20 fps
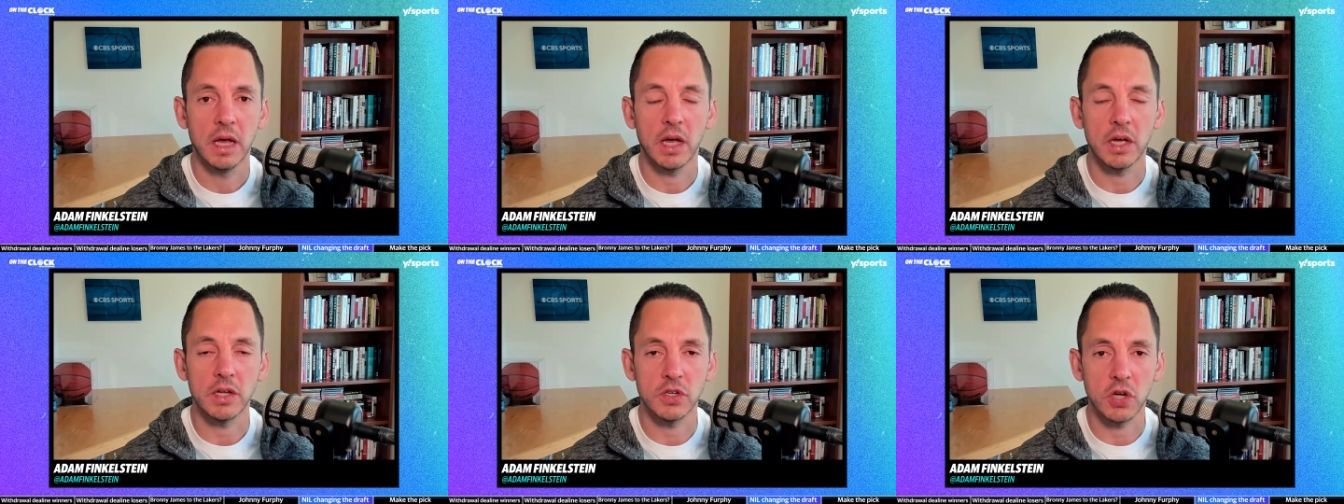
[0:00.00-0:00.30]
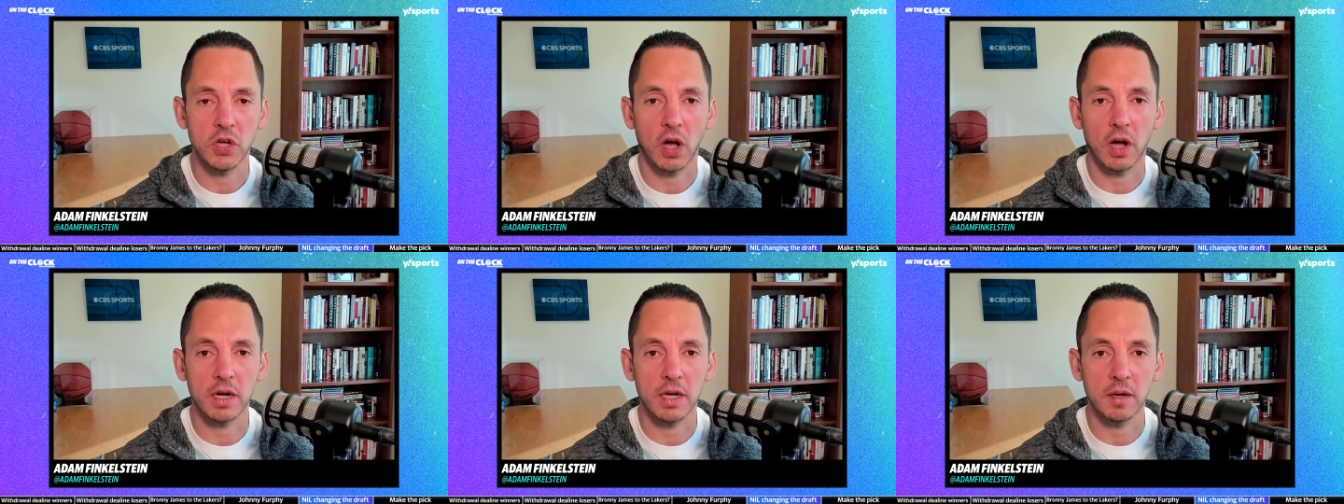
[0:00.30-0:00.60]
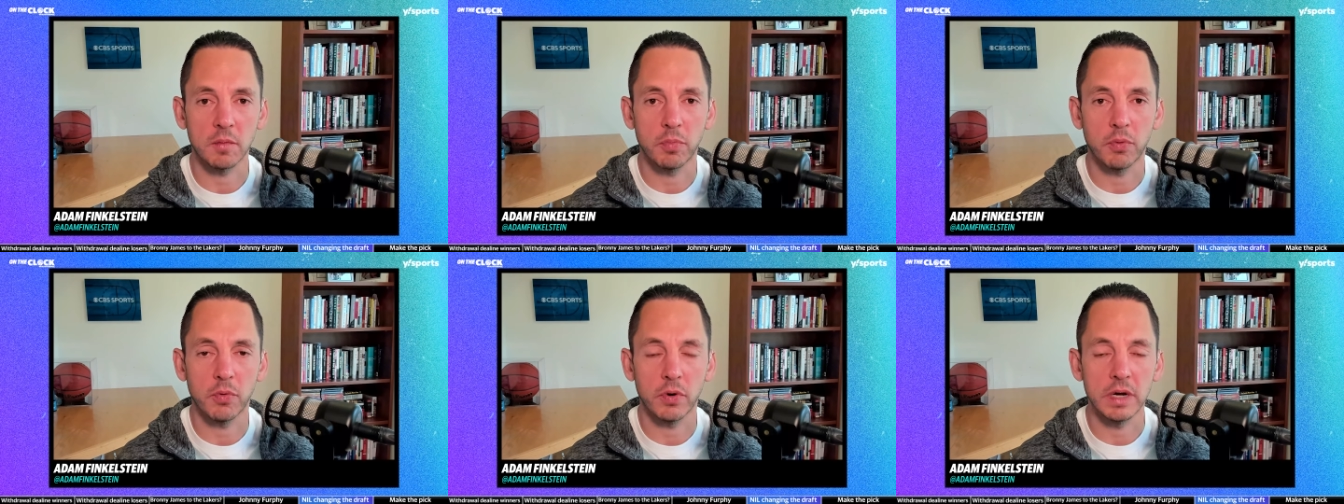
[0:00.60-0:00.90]
a
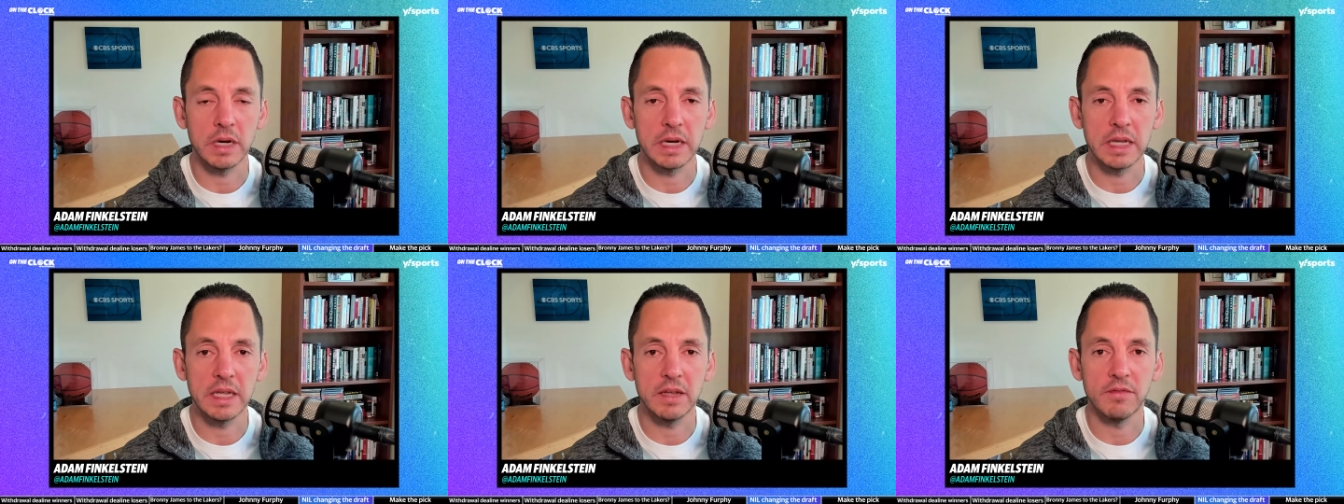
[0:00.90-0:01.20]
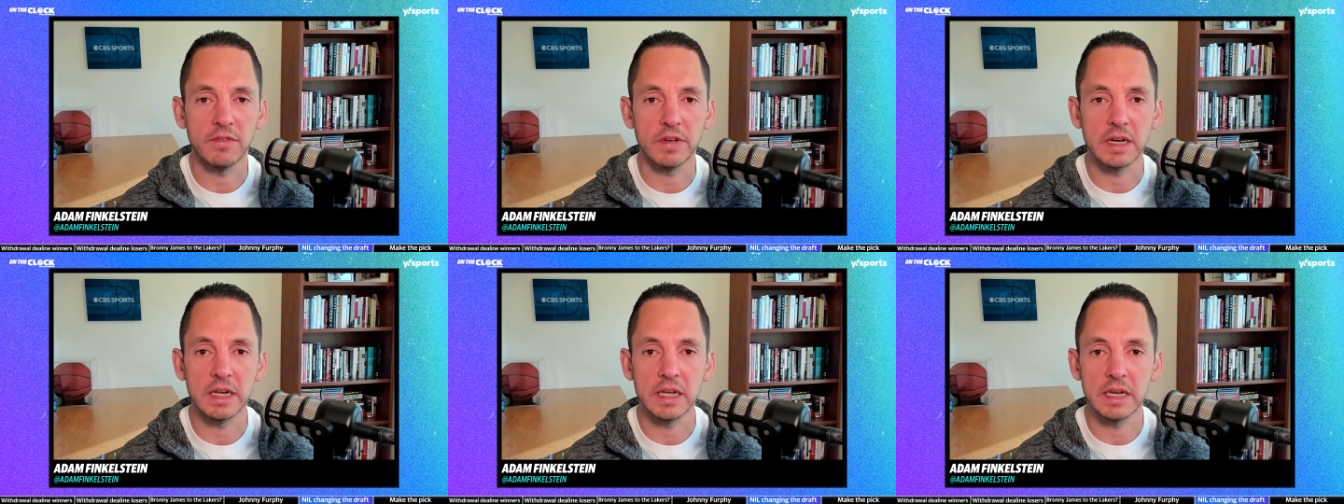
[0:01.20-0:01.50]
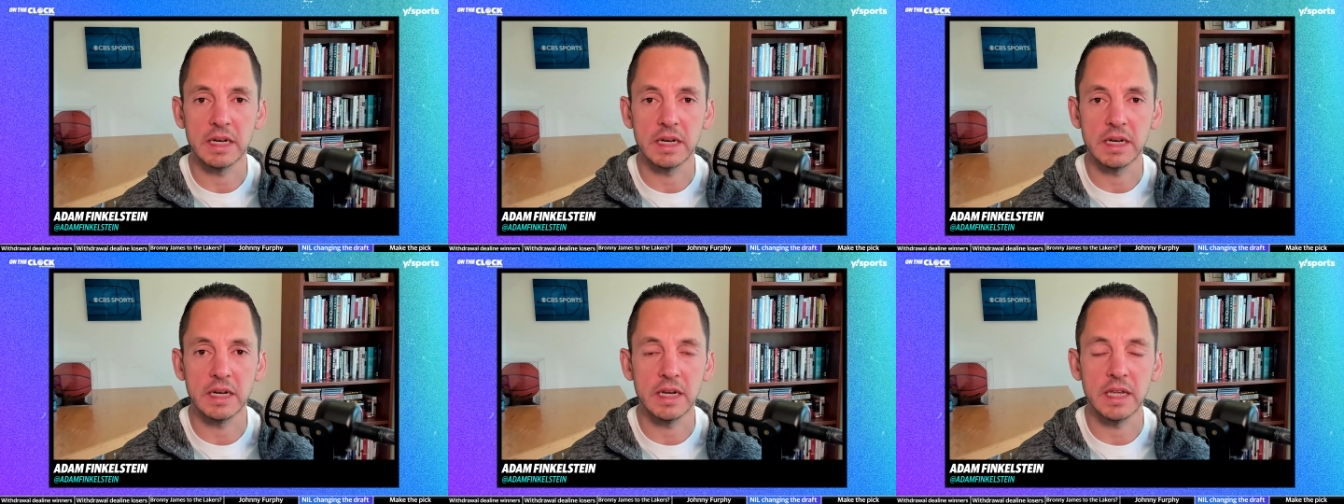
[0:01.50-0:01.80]
talking point even
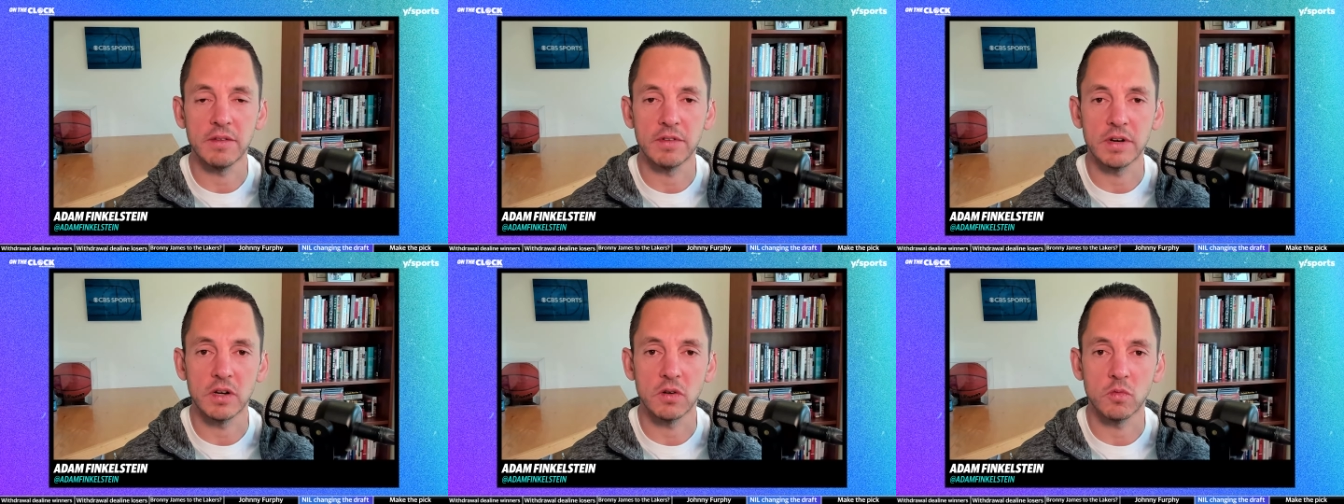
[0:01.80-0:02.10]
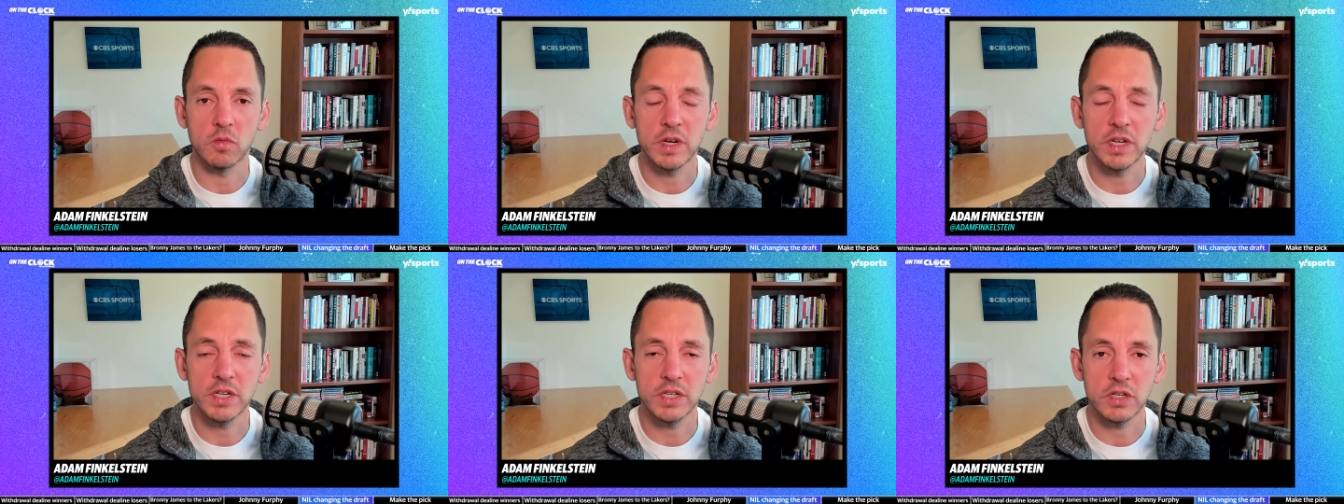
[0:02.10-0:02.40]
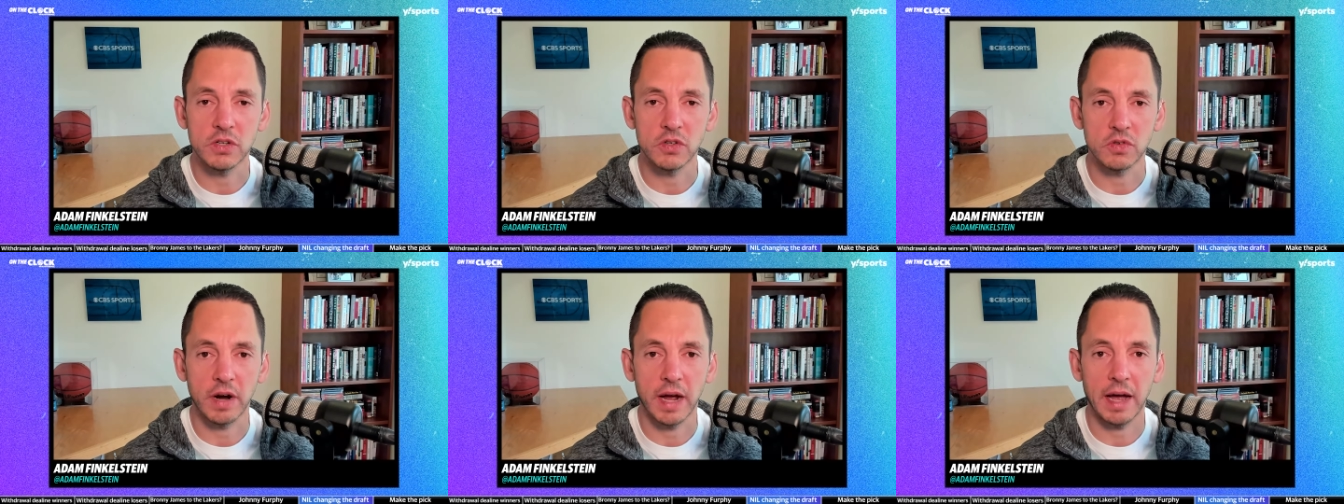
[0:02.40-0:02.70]
in
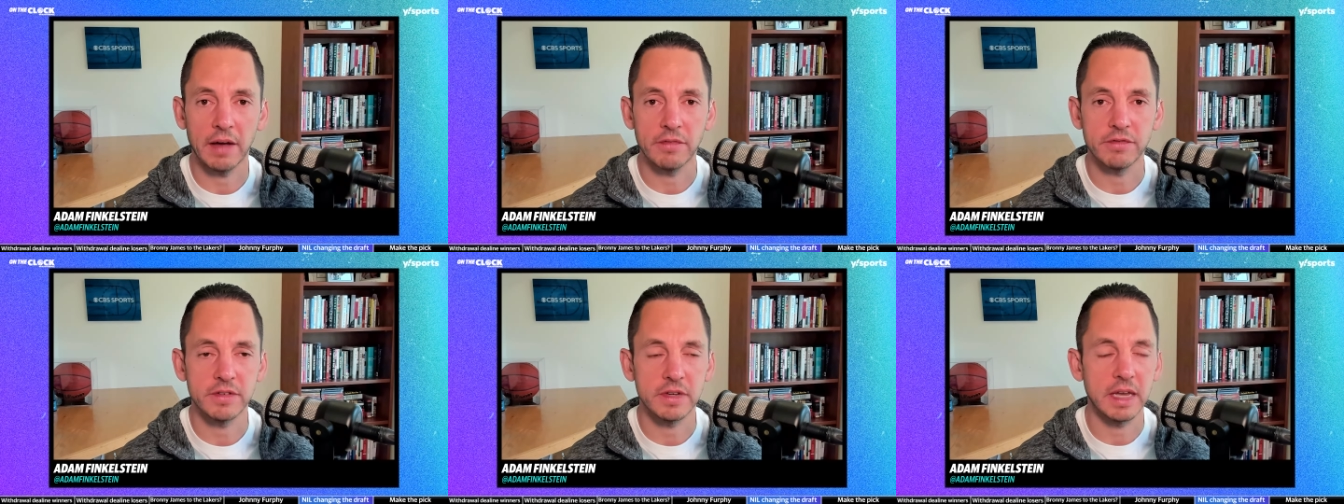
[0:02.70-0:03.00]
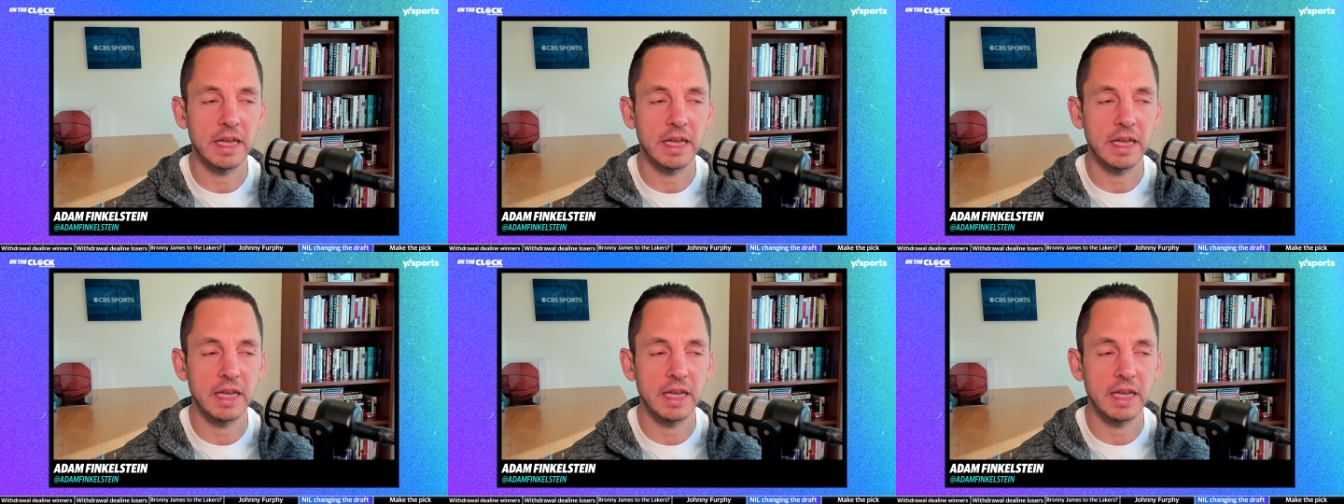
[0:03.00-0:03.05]
recent drafts.